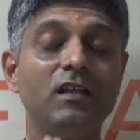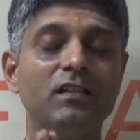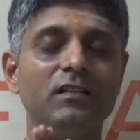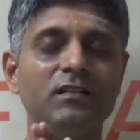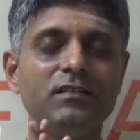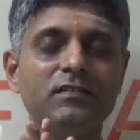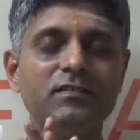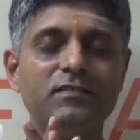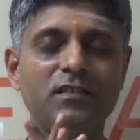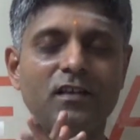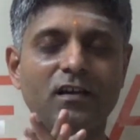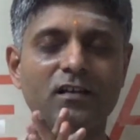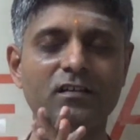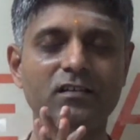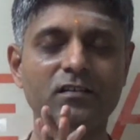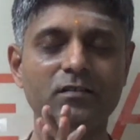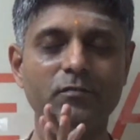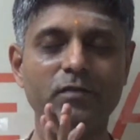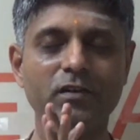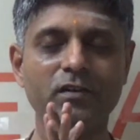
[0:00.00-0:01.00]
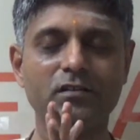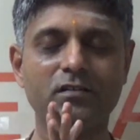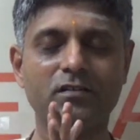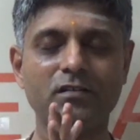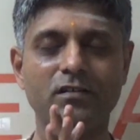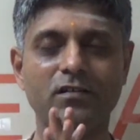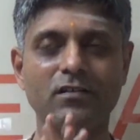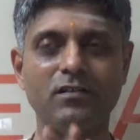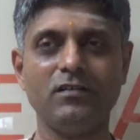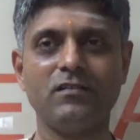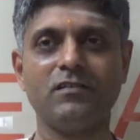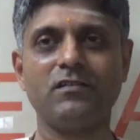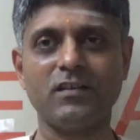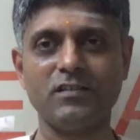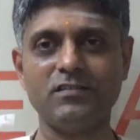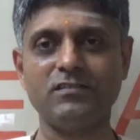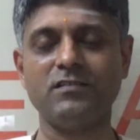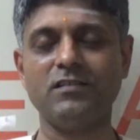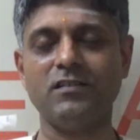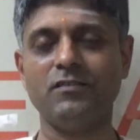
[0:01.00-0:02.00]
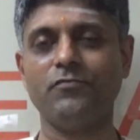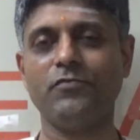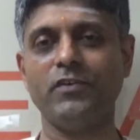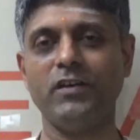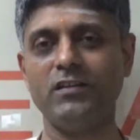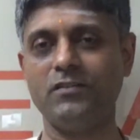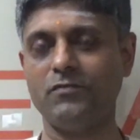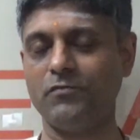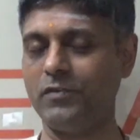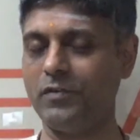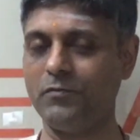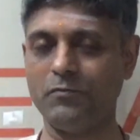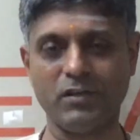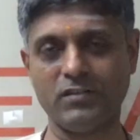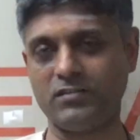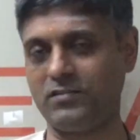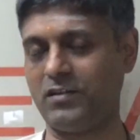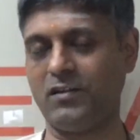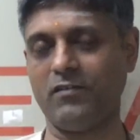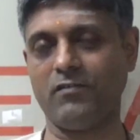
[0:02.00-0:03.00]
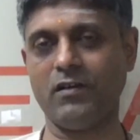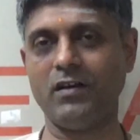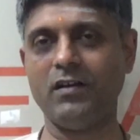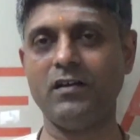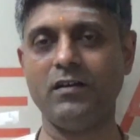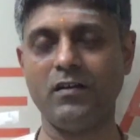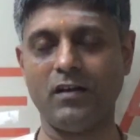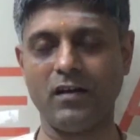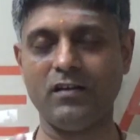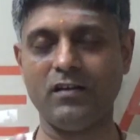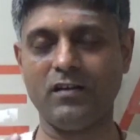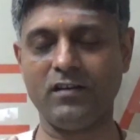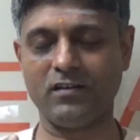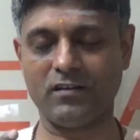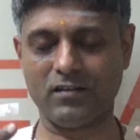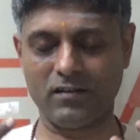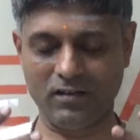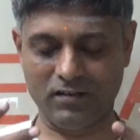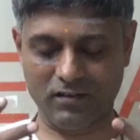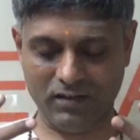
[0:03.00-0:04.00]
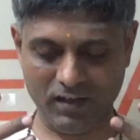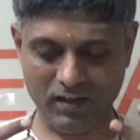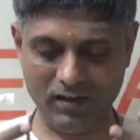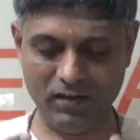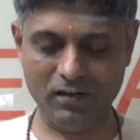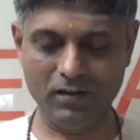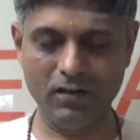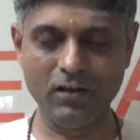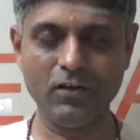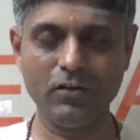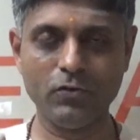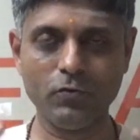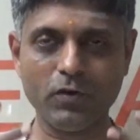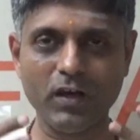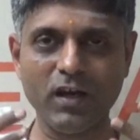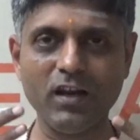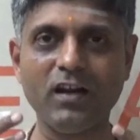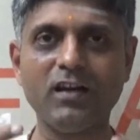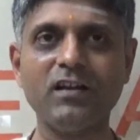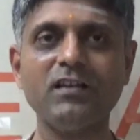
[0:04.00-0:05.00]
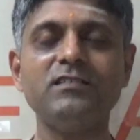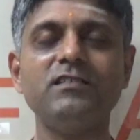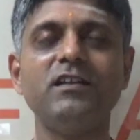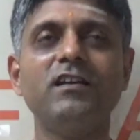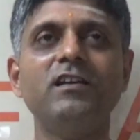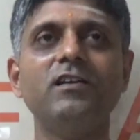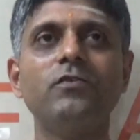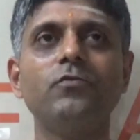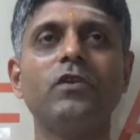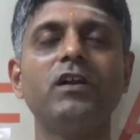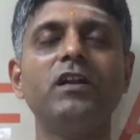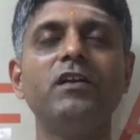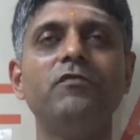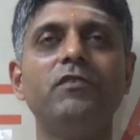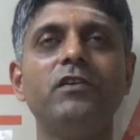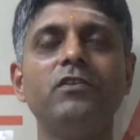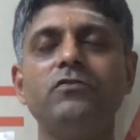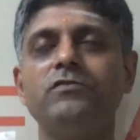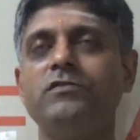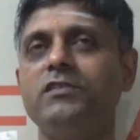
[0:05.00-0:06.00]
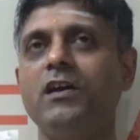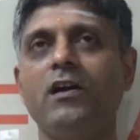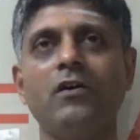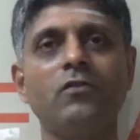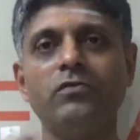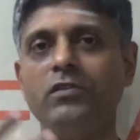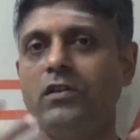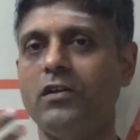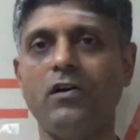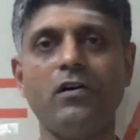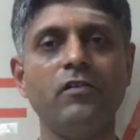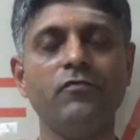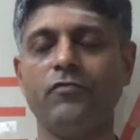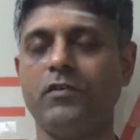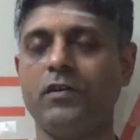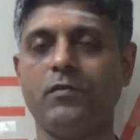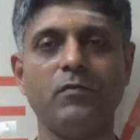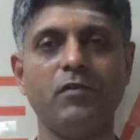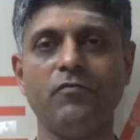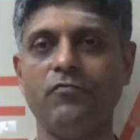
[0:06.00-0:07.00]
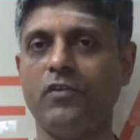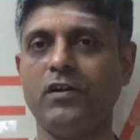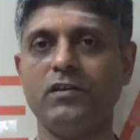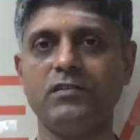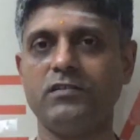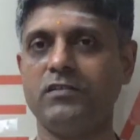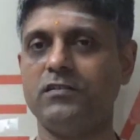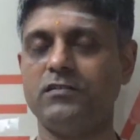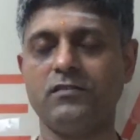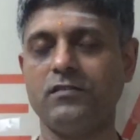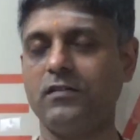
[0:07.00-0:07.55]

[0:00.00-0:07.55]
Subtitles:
This ultimate trust and faith we must have, and you can understand it only when you see how the law of karma functions.